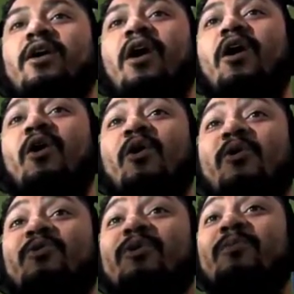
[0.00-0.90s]

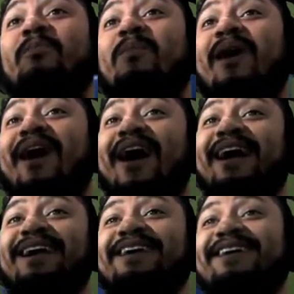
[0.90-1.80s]
Oh
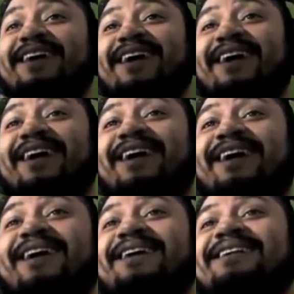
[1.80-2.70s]
my
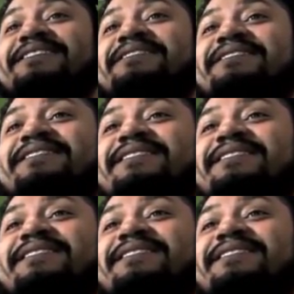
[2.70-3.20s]
gosh.